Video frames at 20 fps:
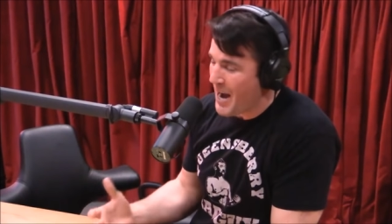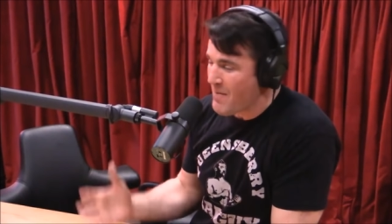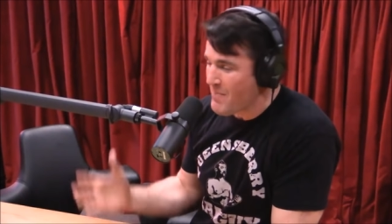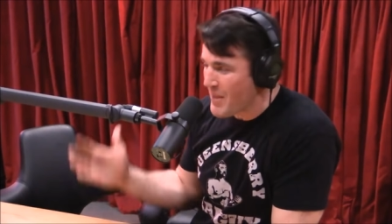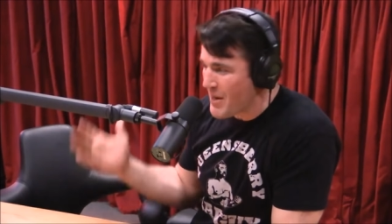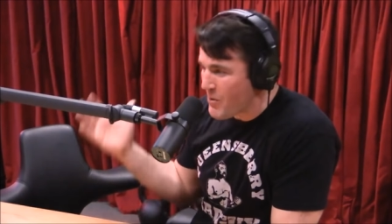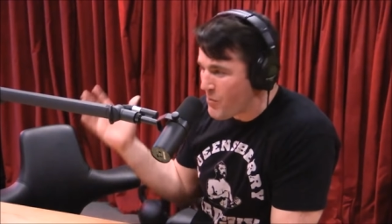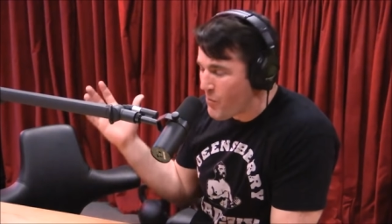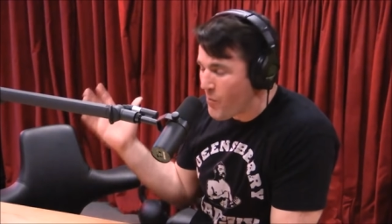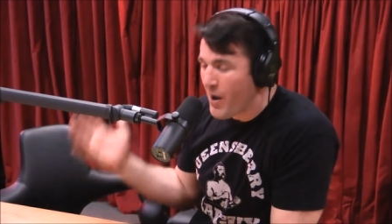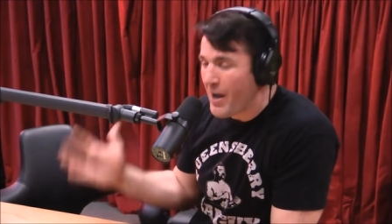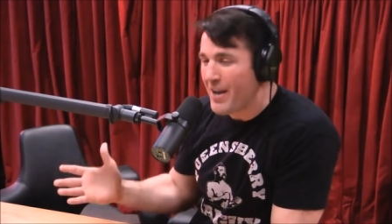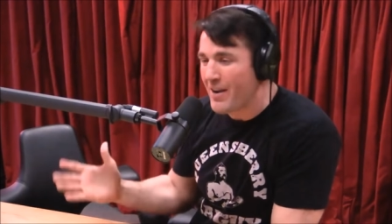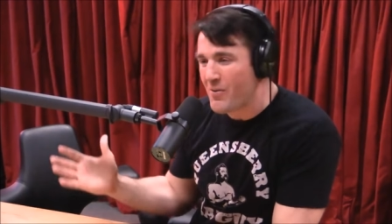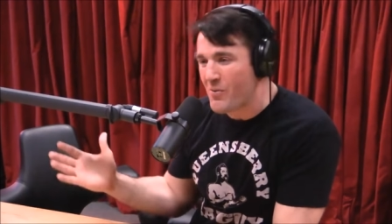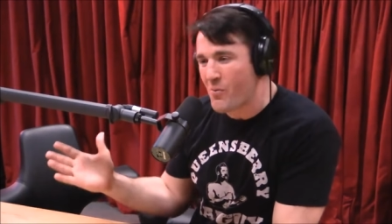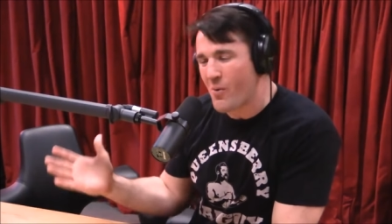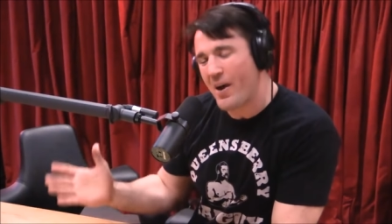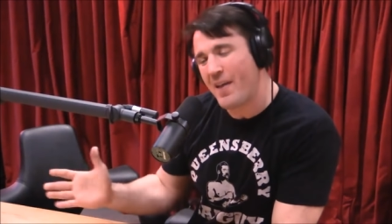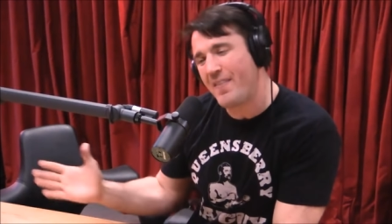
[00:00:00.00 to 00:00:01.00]
I'm like,
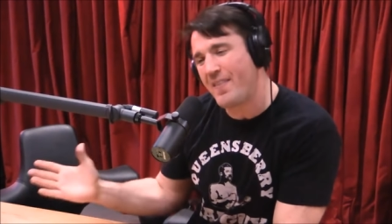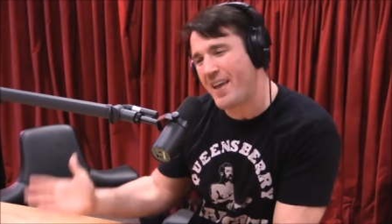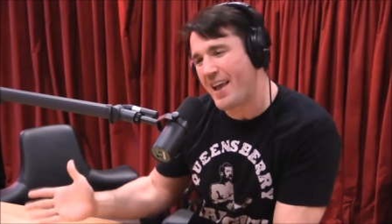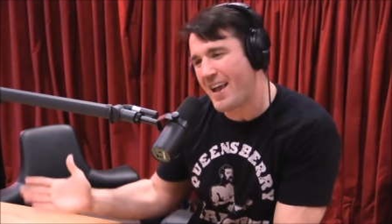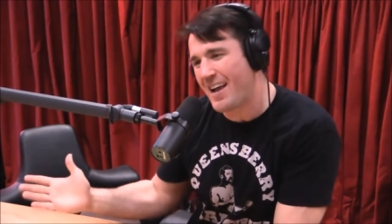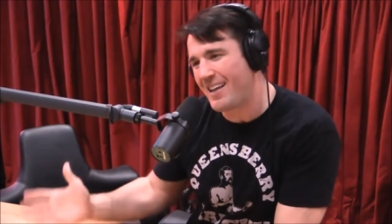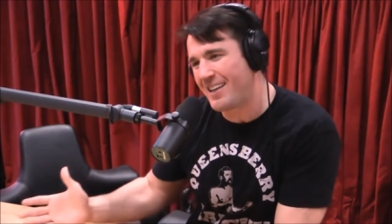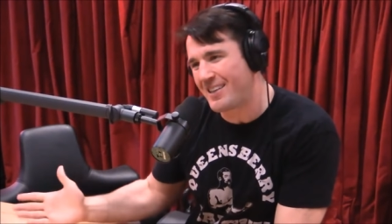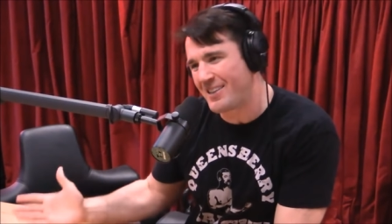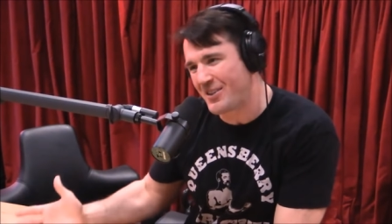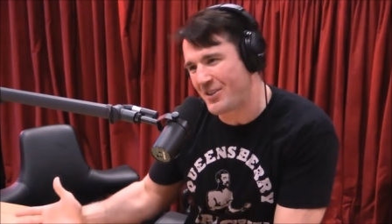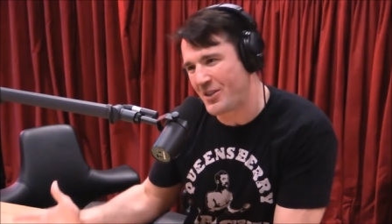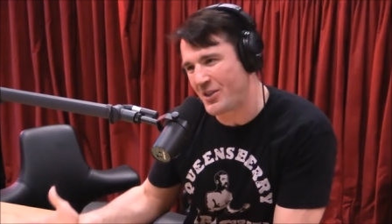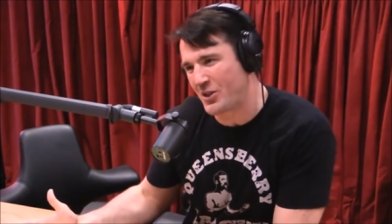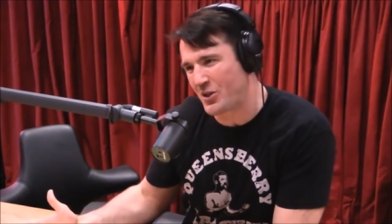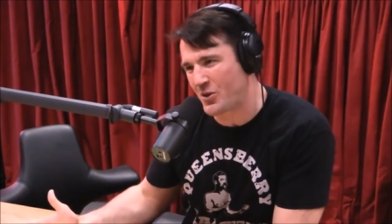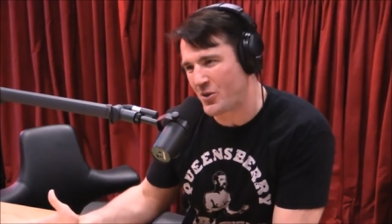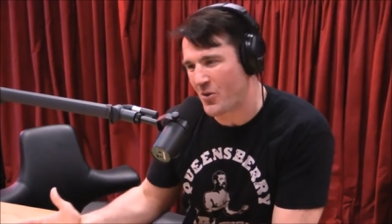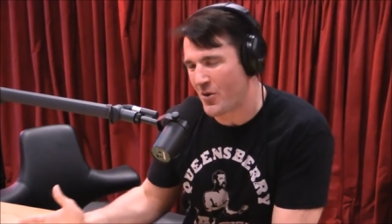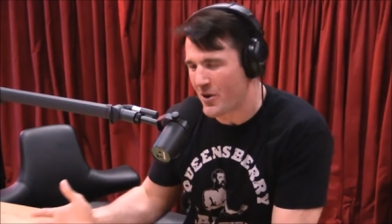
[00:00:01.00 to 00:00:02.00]
what, what in the hell is
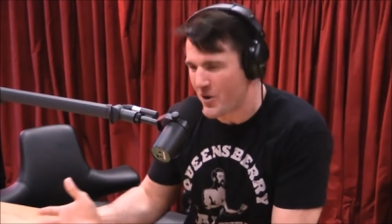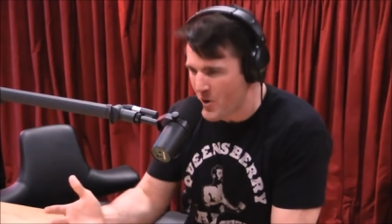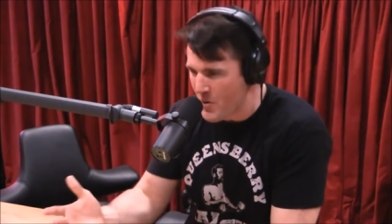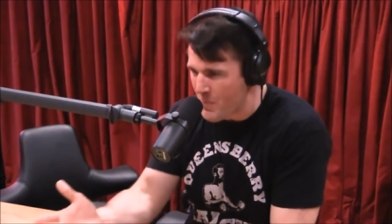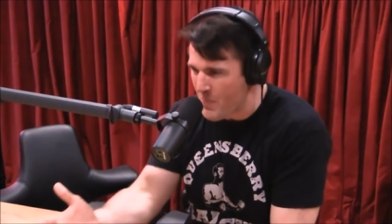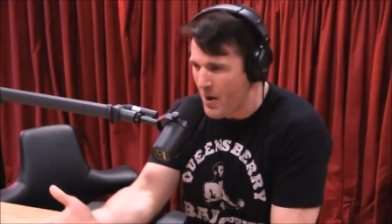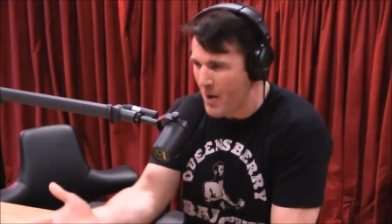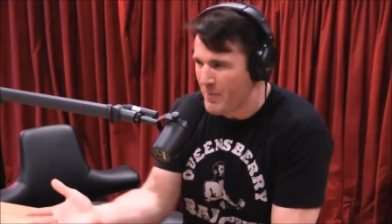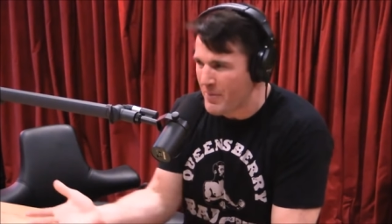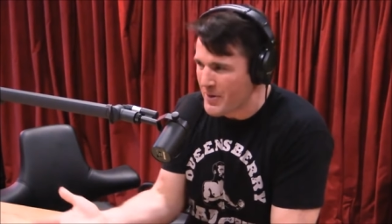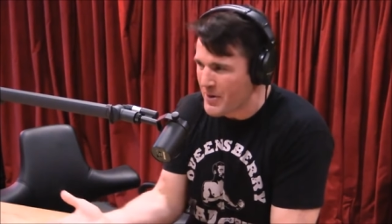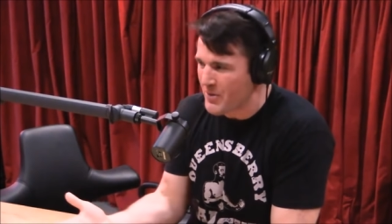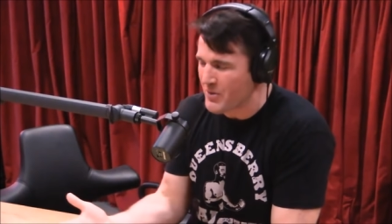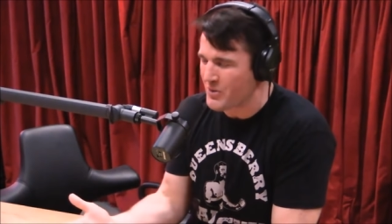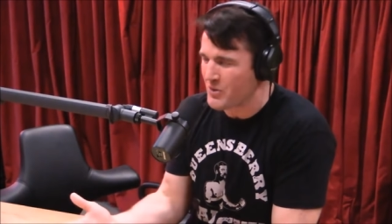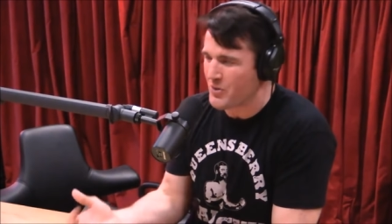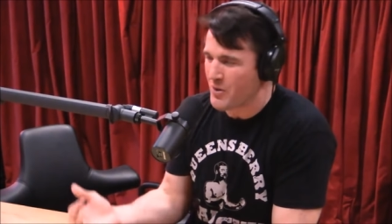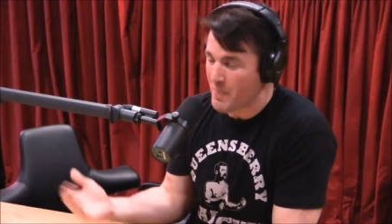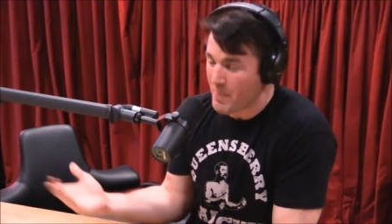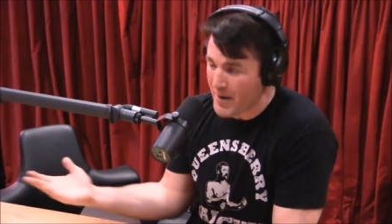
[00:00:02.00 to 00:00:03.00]
this story? you probably know
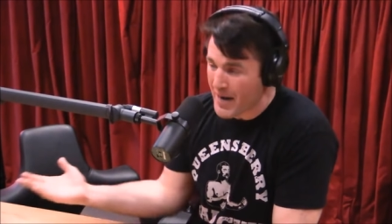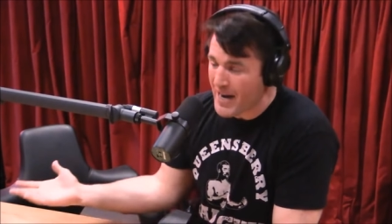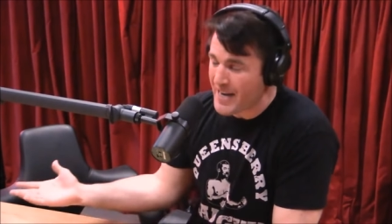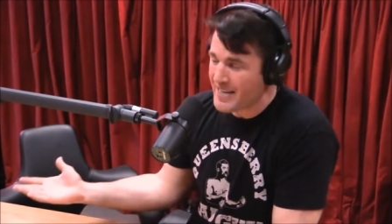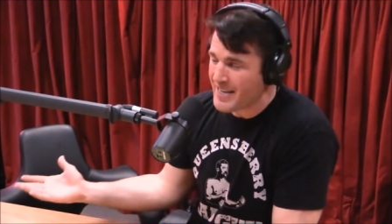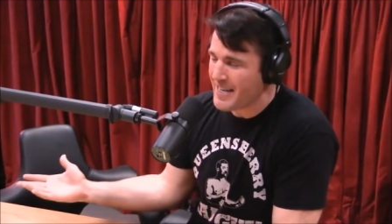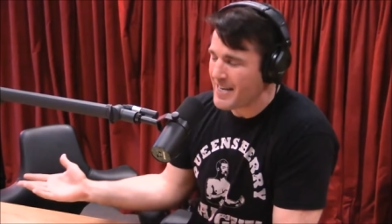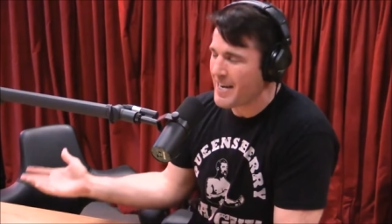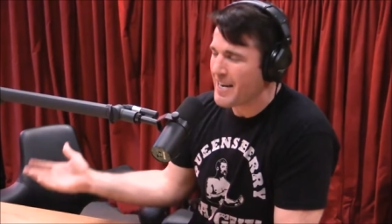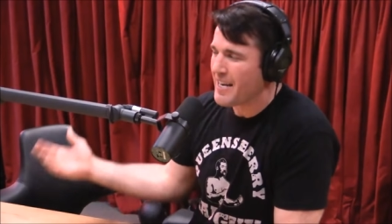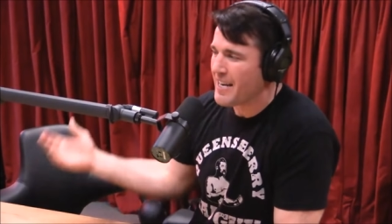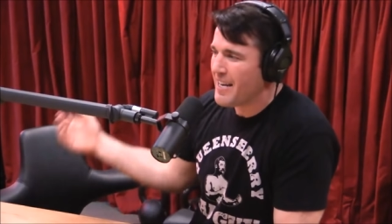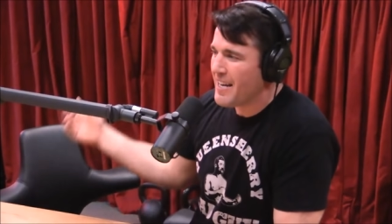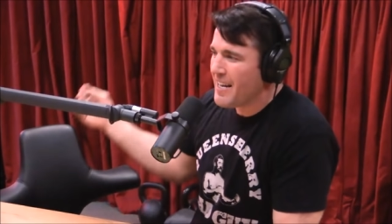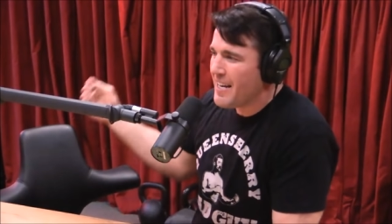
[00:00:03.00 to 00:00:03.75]
the story, but I didn't.